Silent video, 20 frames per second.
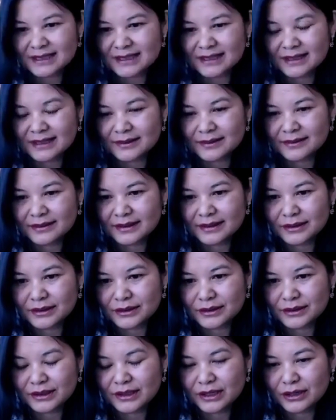
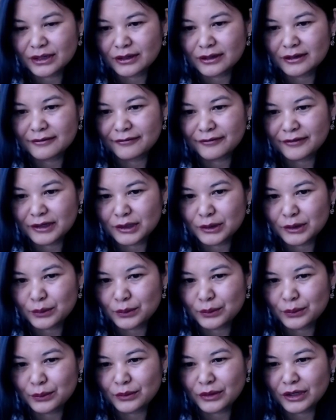your
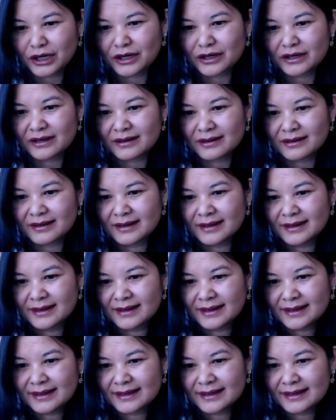view on